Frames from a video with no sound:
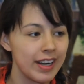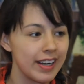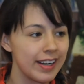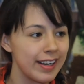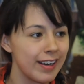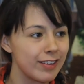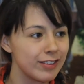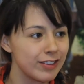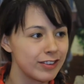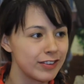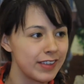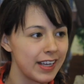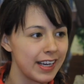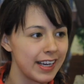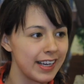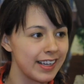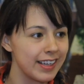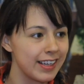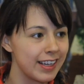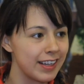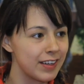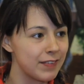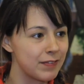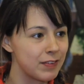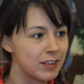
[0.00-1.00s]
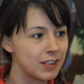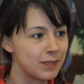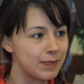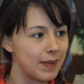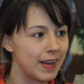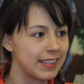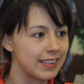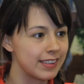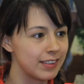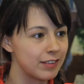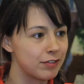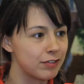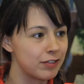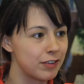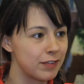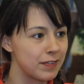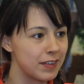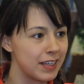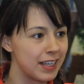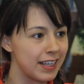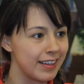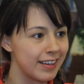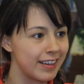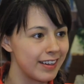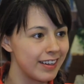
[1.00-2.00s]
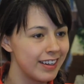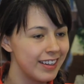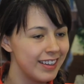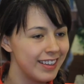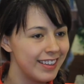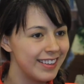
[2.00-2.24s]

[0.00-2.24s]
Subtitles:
and also getting another perspective from another